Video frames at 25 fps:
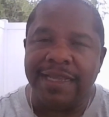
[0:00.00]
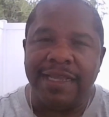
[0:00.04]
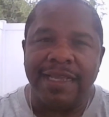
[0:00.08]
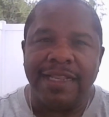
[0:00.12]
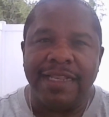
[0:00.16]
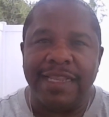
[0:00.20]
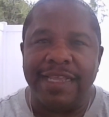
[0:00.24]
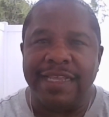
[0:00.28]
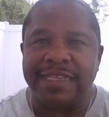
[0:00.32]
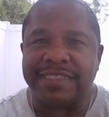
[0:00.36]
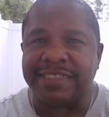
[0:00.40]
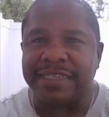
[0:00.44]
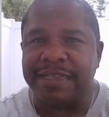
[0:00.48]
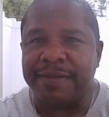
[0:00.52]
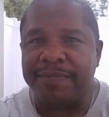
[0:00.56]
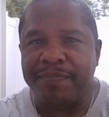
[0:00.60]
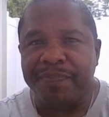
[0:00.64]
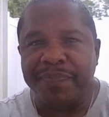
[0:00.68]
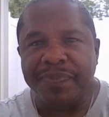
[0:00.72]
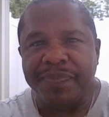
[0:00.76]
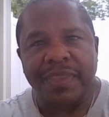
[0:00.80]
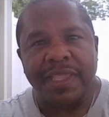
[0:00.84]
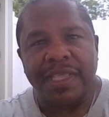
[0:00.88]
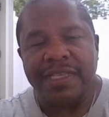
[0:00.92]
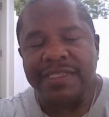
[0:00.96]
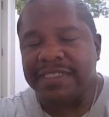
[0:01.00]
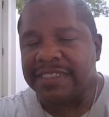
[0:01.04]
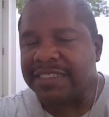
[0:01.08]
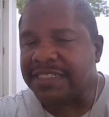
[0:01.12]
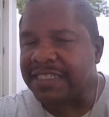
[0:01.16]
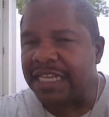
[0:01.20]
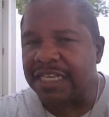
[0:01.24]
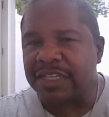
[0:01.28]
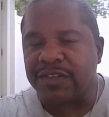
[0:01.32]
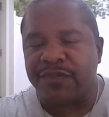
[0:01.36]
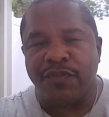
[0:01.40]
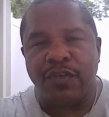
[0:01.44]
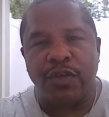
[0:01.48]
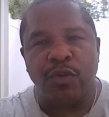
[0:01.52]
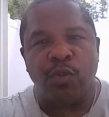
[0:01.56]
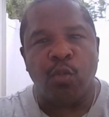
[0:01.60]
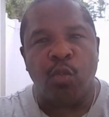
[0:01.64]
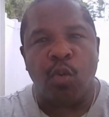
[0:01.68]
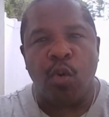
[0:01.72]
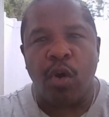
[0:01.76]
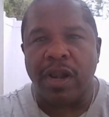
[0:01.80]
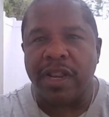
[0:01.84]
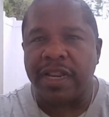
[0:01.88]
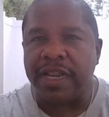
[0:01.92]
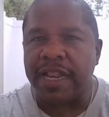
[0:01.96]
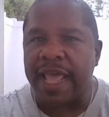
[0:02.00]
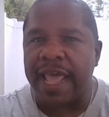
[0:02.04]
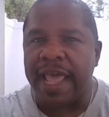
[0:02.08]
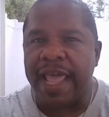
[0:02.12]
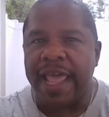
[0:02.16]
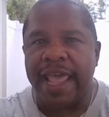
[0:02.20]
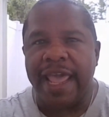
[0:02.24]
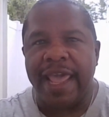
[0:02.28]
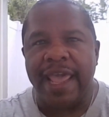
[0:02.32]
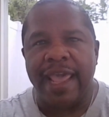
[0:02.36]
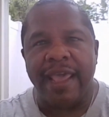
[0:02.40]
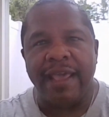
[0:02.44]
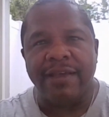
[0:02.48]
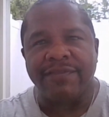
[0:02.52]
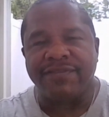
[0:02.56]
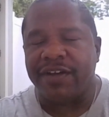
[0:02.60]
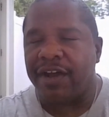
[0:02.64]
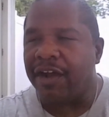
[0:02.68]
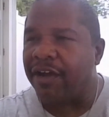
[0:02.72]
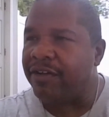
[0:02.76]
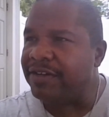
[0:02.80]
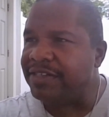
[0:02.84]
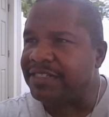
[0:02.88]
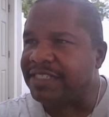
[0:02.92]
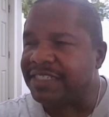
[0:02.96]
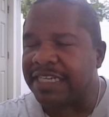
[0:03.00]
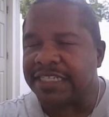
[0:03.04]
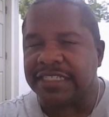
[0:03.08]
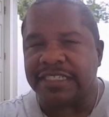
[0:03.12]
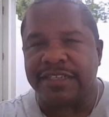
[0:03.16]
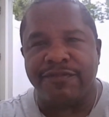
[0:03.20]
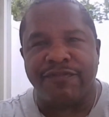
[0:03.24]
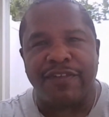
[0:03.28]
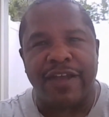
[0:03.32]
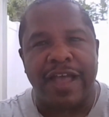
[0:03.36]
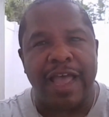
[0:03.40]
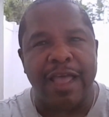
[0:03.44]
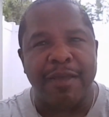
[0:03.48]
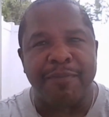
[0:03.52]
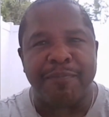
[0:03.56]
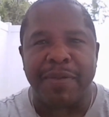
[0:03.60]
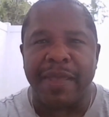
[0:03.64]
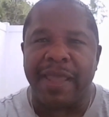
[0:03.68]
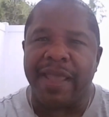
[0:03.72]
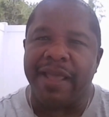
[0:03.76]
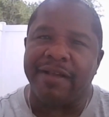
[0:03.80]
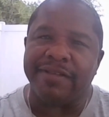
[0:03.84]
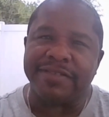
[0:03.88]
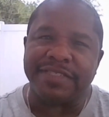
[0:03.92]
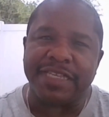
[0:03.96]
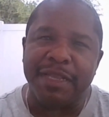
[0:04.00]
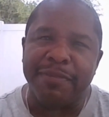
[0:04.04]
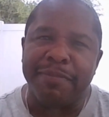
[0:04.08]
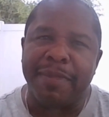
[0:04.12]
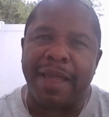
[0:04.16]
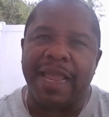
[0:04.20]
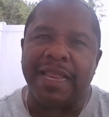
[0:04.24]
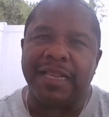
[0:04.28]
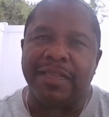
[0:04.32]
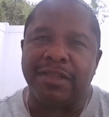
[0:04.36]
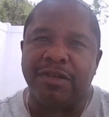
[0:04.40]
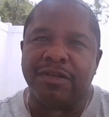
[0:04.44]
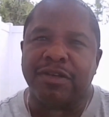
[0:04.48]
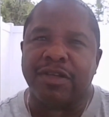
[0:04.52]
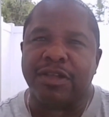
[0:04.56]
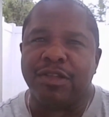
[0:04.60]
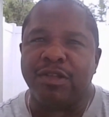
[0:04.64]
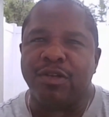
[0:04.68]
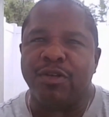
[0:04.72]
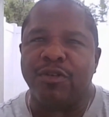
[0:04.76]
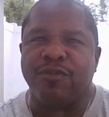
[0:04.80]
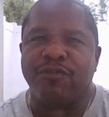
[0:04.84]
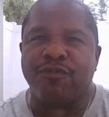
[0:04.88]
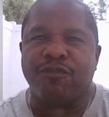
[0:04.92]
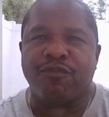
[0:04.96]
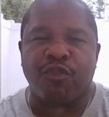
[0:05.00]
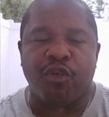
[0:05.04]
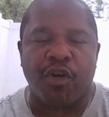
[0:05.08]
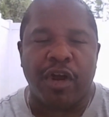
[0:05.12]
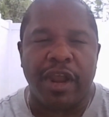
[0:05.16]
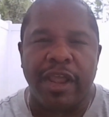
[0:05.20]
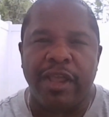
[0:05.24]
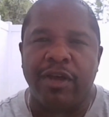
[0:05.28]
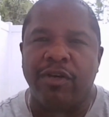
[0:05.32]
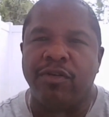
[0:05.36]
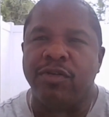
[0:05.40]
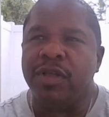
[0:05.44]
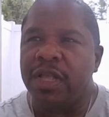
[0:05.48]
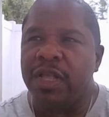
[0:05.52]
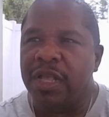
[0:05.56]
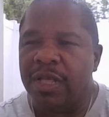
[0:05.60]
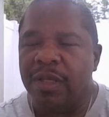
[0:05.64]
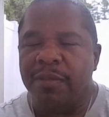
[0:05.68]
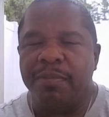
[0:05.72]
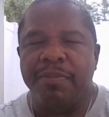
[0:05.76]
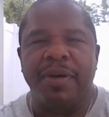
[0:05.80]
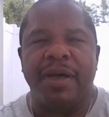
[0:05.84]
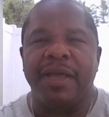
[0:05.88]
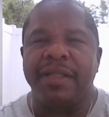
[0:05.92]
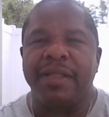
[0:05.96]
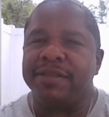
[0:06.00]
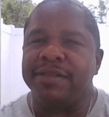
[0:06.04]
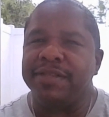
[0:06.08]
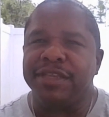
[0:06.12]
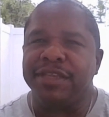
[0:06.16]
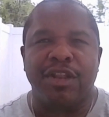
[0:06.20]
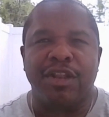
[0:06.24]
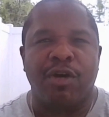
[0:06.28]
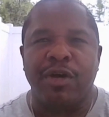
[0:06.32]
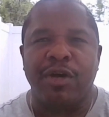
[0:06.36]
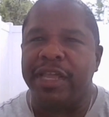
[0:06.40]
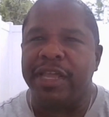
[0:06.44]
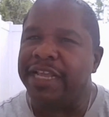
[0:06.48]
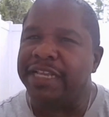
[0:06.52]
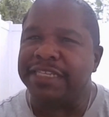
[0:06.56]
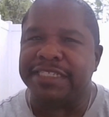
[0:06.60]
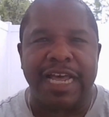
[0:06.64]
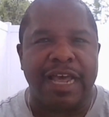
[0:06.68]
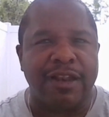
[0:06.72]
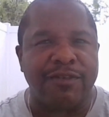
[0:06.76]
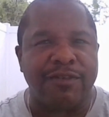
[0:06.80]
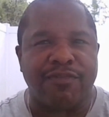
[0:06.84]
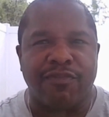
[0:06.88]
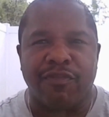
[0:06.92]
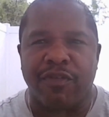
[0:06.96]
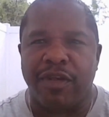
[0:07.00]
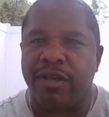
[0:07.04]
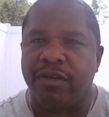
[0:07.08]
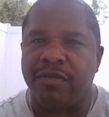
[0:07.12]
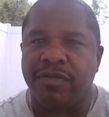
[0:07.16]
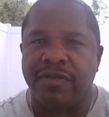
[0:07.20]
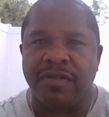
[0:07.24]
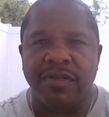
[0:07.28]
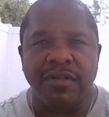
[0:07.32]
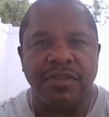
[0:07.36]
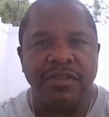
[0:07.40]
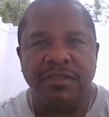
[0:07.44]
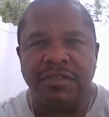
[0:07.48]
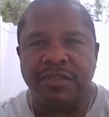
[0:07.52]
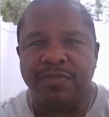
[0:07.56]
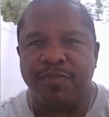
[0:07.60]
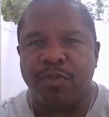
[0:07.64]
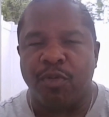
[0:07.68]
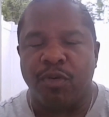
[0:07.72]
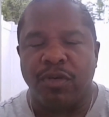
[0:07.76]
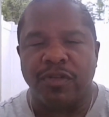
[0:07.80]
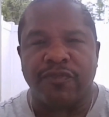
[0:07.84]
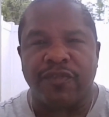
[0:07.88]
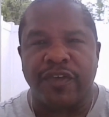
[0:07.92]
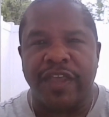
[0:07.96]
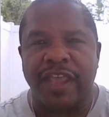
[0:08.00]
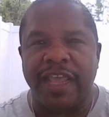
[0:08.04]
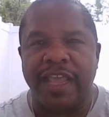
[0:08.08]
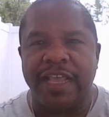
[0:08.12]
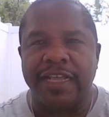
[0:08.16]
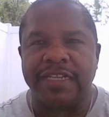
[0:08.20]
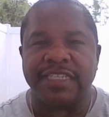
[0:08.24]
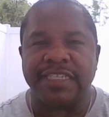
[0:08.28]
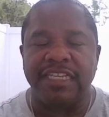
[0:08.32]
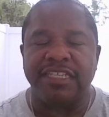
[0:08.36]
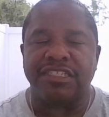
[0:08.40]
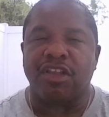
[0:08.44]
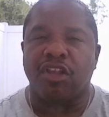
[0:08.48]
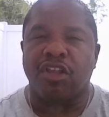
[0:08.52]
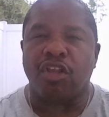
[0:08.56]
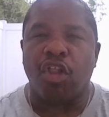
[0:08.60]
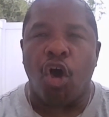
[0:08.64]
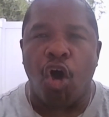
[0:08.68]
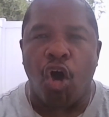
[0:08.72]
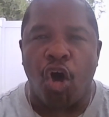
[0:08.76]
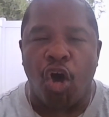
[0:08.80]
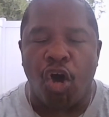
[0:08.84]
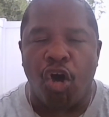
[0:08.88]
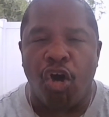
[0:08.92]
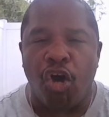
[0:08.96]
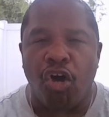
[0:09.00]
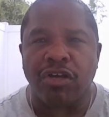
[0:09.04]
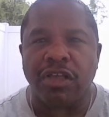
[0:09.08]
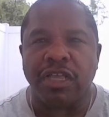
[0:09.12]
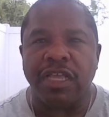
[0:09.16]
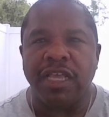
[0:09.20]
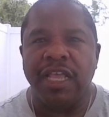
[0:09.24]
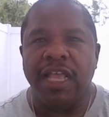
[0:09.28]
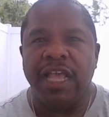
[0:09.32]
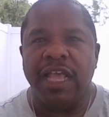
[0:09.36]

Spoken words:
Listen, 6'1.5", 165 pounds. He might look a little frail, but, he's not frail, sports fans. He's long.